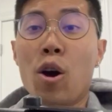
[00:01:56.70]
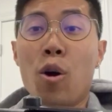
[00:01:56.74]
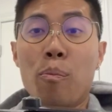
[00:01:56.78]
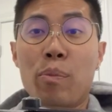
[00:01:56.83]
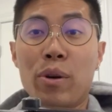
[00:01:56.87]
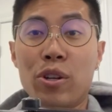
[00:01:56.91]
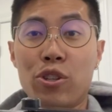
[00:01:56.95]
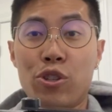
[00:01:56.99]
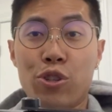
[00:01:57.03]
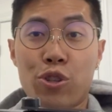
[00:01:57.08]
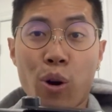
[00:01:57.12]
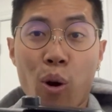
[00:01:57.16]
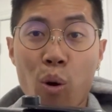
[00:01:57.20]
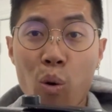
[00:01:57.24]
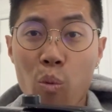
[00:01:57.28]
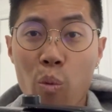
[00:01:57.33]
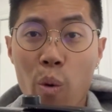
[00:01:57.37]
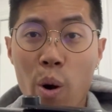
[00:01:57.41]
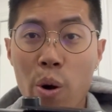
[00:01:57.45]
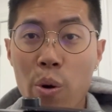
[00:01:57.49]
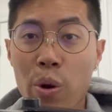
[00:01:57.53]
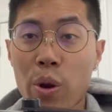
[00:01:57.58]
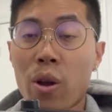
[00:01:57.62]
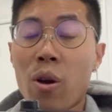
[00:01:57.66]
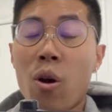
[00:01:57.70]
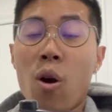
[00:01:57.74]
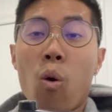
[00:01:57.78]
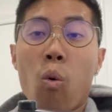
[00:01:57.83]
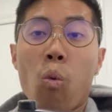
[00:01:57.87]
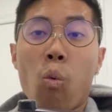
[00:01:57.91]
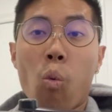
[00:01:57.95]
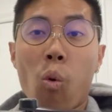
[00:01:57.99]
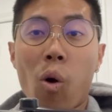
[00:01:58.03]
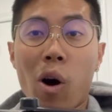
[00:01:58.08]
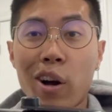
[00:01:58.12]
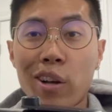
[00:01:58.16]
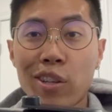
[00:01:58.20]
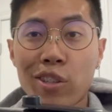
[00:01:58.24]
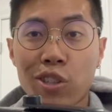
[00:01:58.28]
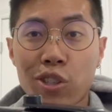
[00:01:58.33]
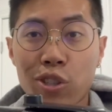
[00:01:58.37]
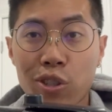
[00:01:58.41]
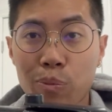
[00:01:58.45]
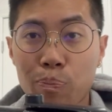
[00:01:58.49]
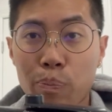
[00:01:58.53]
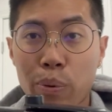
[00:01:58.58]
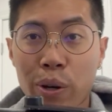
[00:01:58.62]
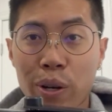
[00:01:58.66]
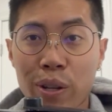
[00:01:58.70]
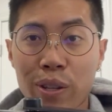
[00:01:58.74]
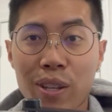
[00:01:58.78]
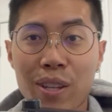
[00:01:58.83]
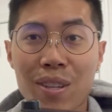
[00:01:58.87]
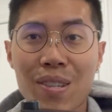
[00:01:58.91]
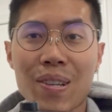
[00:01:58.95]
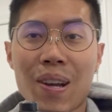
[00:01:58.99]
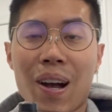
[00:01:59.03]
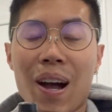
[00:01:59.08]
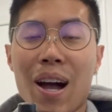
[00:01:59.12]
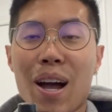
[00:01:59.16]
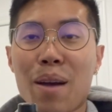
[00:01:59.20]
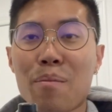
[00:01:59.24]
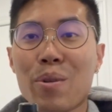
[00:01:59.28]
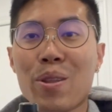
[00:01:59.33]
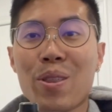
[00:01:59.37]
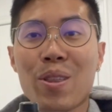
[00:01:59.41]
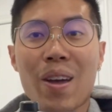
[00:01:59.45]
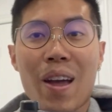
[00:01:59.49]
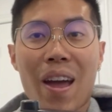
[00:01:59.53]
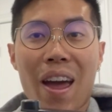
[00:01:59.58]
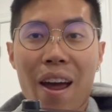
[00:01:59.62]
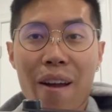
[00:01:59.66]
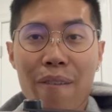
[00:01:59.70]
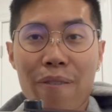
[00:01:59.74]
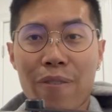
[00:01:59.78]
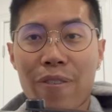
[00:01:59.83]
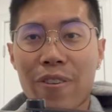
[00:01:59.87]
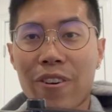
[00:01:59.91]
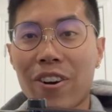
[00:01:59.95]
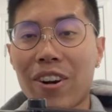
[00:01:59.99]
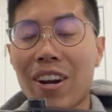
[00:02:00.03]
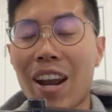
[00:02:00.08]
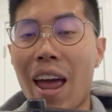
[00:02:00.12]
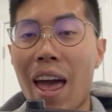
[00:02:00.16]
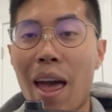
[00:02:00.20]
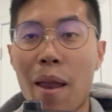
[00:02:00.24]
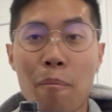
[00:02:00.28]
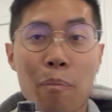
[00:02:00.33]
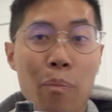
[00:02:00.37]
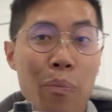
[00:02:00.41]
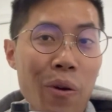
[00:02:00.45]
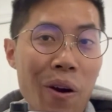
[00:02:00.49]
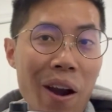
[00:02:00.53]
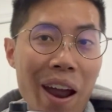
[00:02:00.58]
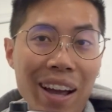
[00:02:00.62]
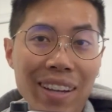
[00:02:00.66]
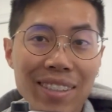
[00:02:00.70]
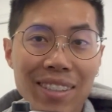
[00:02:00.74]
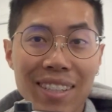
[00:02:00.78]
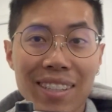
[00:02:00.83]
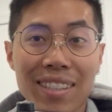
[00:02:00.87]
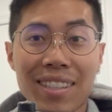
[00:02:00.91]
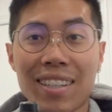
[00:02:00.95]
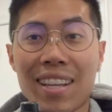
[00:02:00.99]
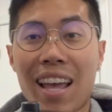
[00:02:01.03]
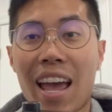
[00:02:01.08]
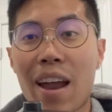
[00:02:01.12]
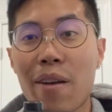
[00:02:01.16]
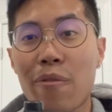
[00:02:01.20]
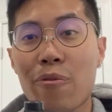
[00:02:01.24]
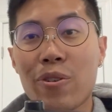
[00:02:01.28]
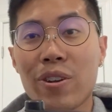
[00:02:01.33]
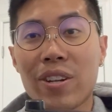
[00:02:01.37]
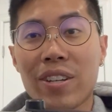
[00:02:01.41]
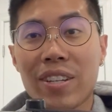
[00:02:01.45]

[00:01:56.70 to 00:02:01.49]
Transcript: But don't worry, once you put in the time and the effort and practice every